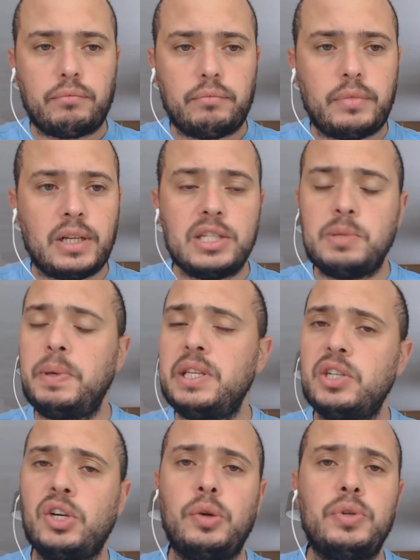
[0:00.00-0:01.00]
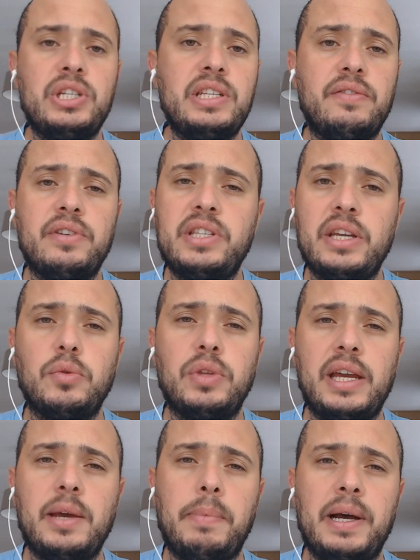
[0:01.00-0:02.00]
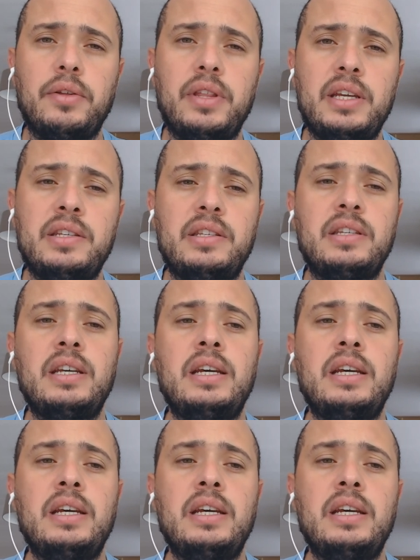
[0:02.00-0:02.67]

speak to coaches every single day about this.